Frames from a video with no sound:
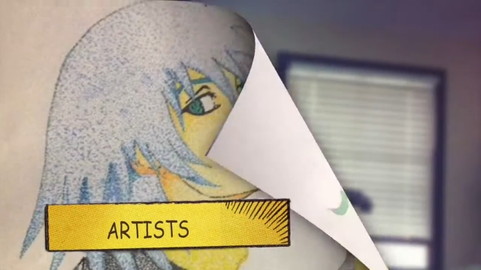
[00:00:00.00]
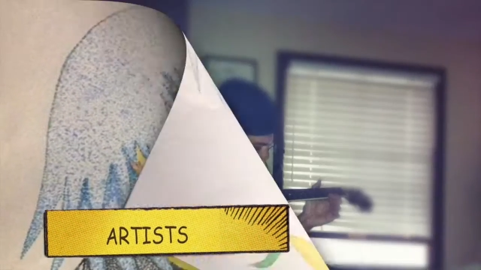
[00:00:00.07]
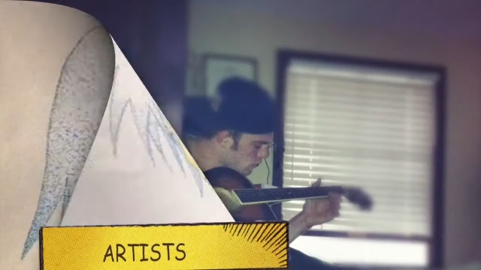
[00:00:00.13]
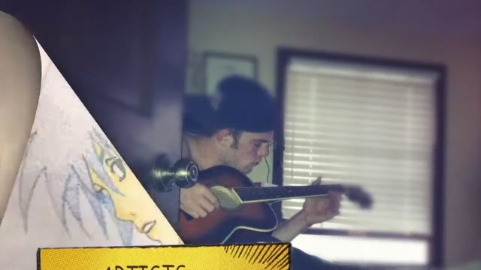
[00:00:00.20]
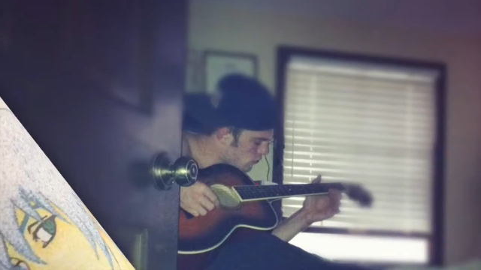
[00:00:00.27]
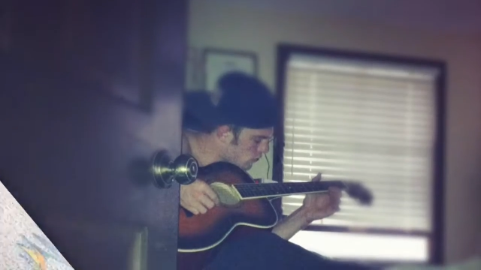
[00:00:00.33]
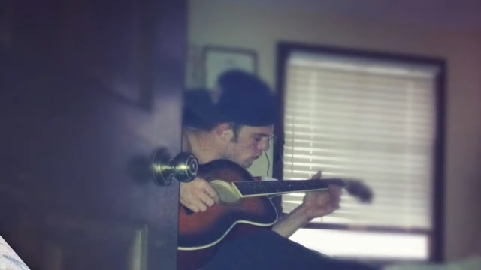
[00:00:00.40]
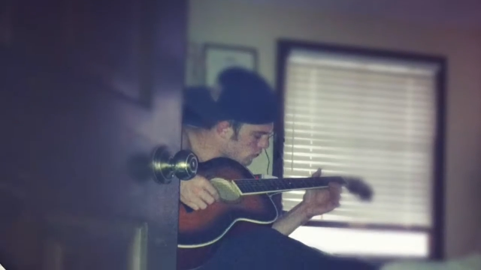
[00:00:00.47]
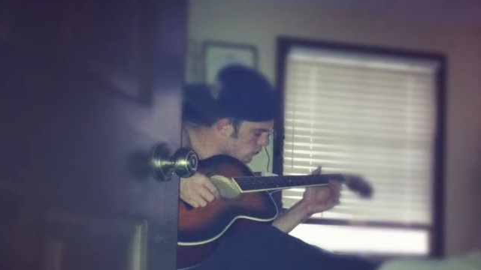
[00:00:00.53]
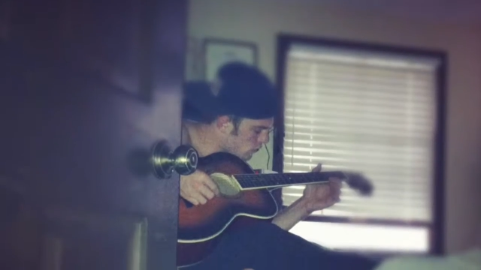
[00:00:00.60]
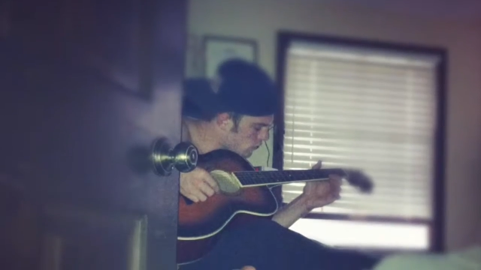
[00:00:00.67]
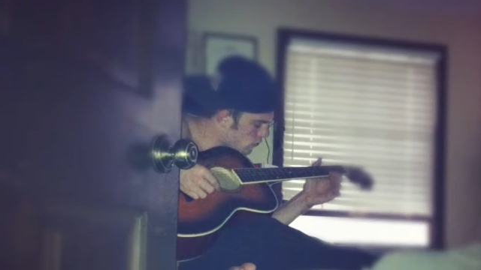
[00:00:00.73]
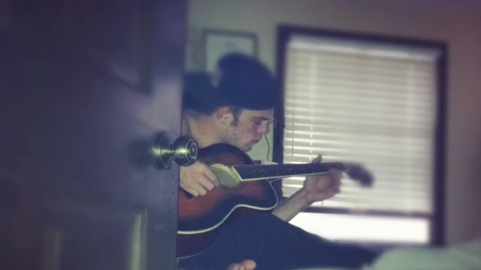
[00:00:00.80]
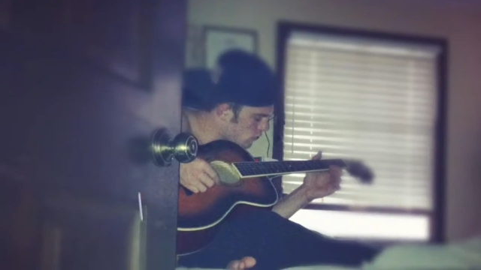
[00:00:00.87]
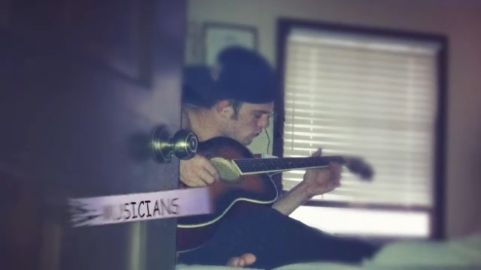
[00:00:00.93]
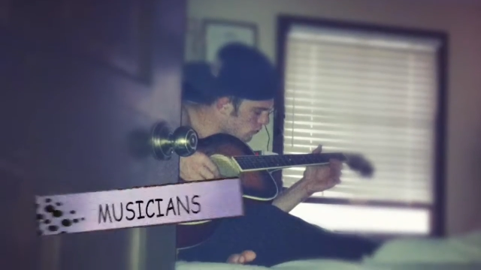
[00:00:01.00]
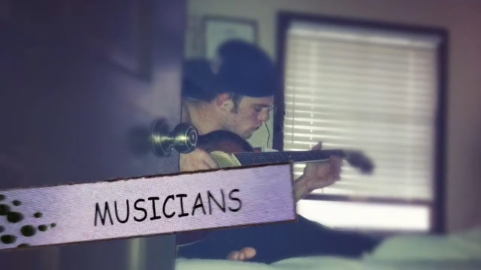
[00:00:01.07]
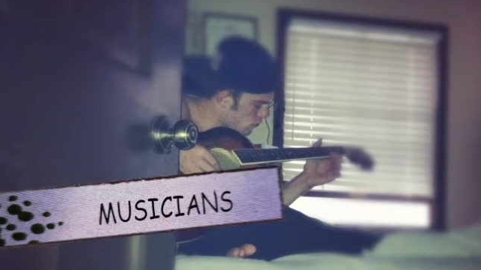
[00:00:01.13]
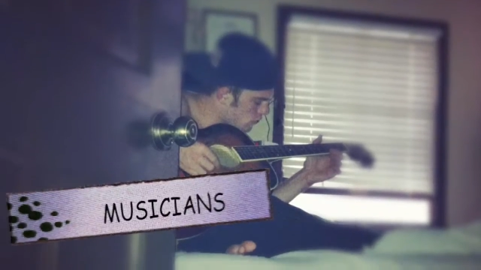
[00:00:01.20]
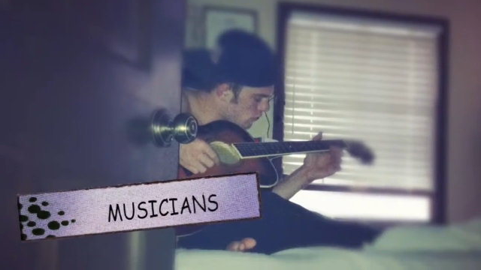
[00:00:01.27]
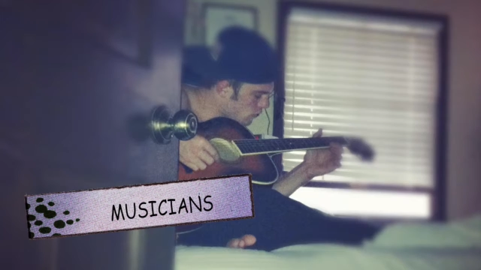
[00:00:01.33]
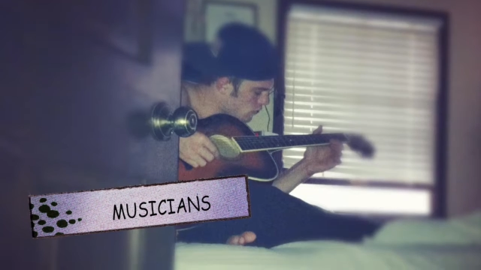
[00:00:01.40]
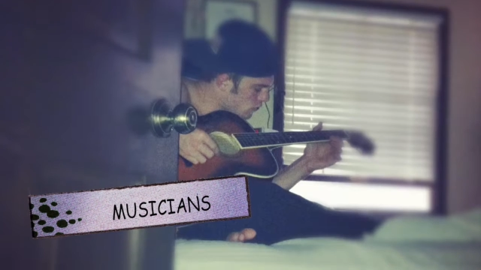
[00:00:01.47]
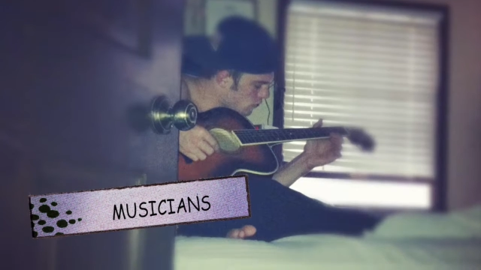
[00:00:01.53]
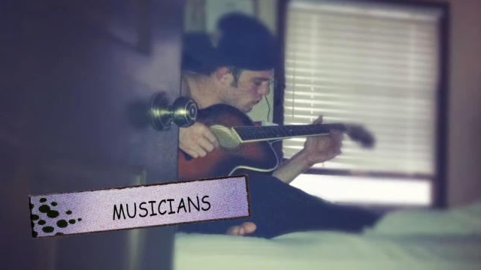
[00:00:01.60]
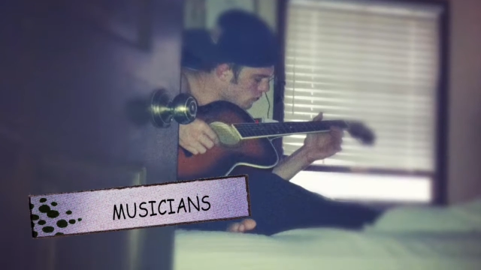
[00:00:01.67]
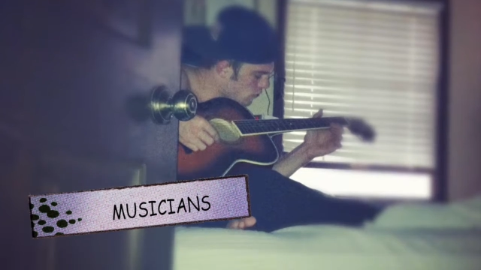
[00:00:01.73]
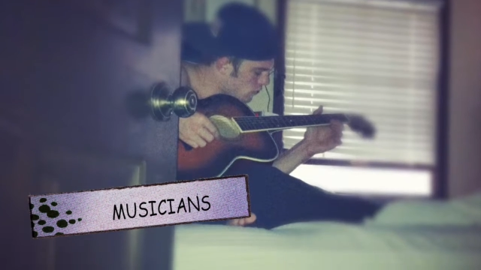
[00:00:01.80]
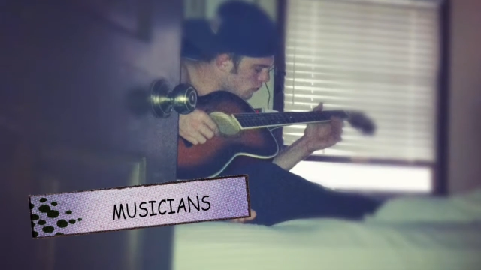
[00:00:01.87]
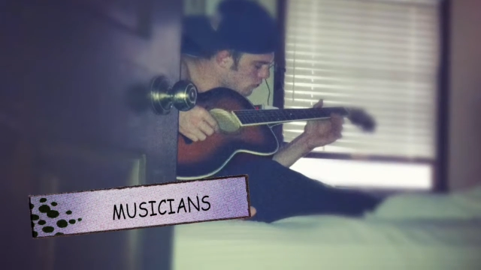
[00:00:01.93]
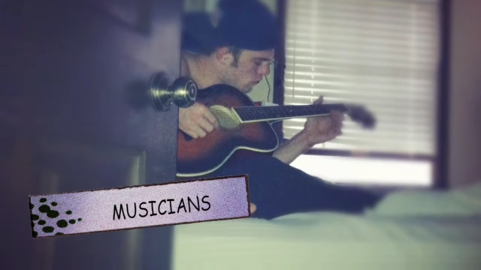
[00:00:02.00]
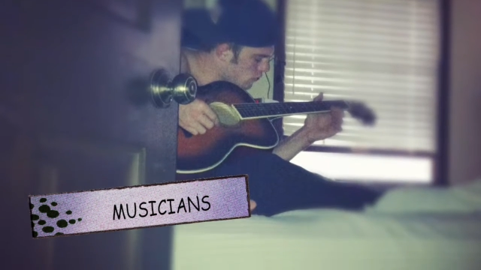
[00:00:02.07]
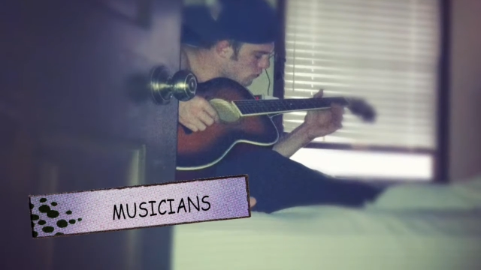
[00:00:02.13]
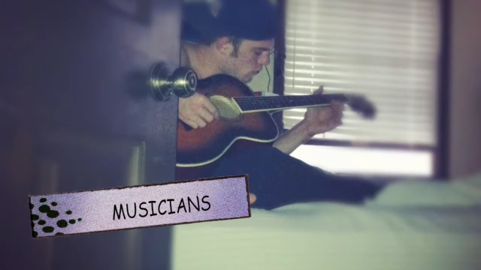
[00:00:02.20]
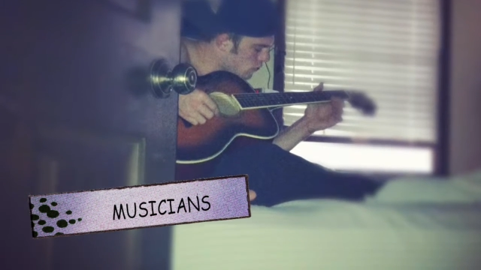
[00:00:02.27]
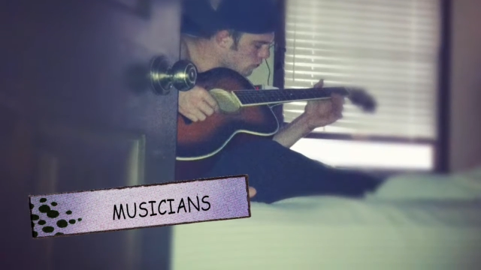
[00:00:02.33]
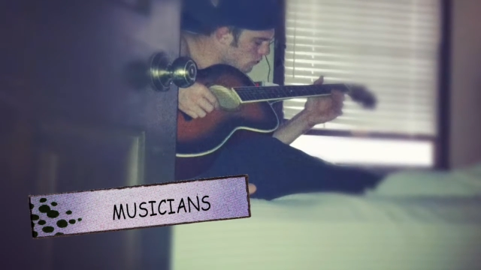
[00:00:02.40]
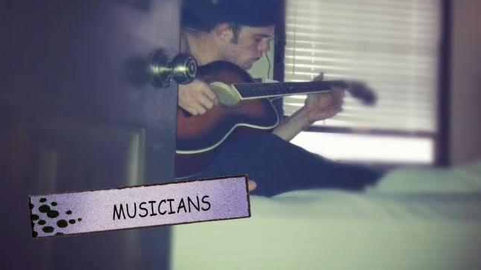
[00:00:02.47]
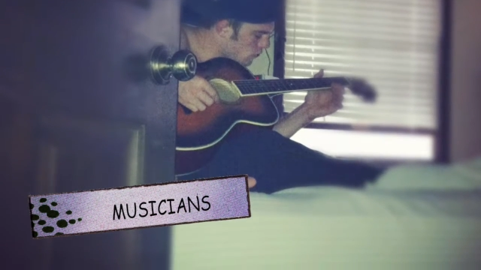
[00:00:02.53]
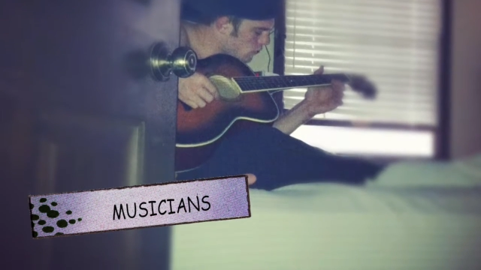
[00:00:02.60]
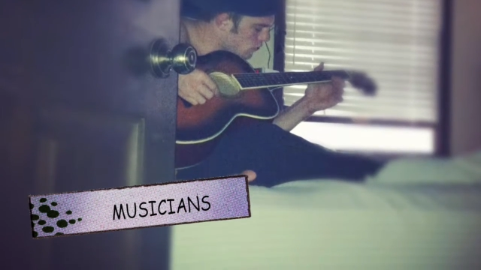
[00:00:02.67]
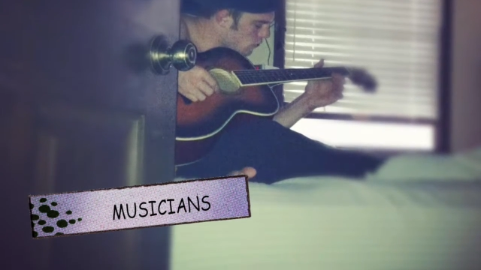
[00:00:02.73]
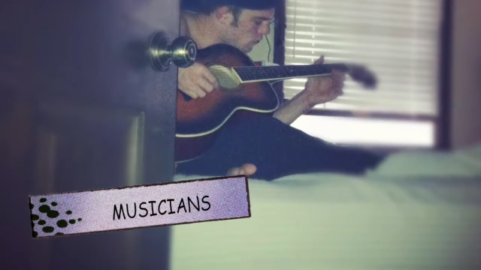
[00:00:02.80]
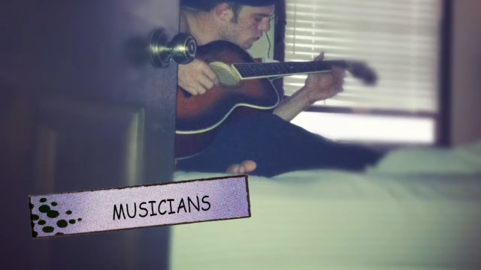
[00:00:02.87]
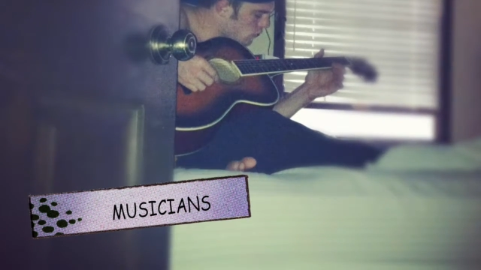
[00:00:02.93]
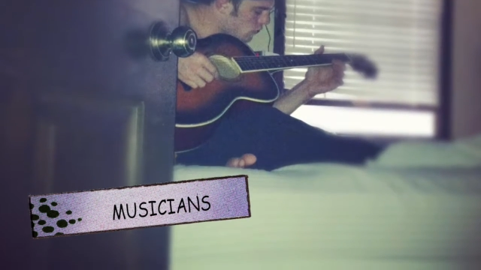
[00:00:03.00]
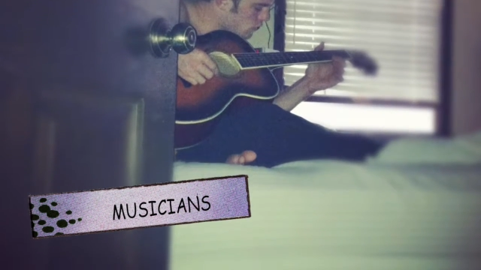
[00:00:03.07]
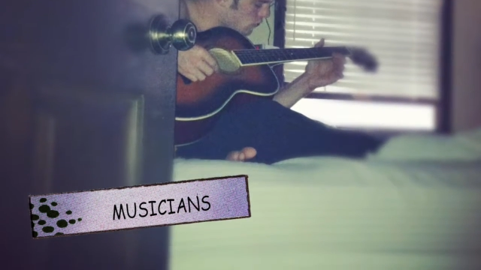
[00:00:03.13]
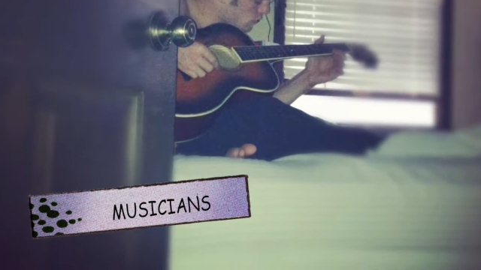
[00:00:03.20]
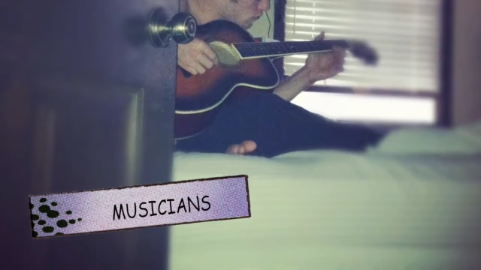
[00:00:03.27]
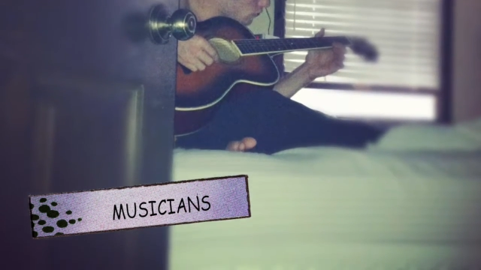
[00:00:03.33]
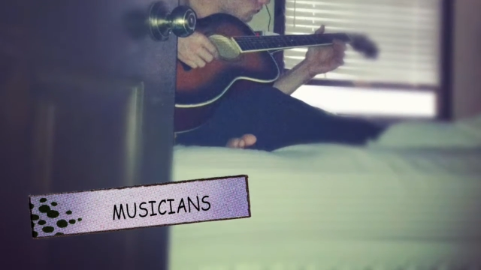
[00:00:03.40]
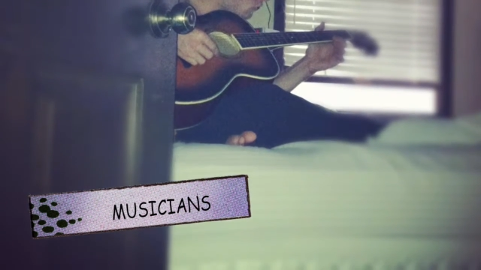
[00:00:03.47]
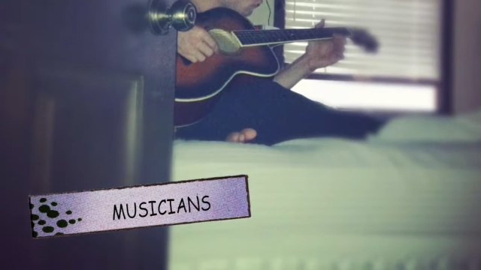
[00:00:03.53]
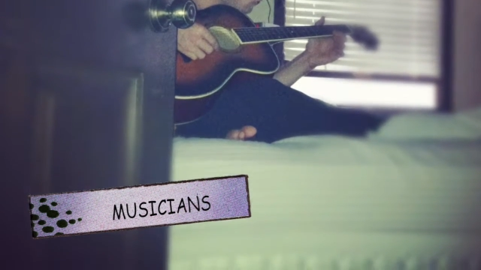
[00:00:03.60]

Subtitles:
(no speaker visible)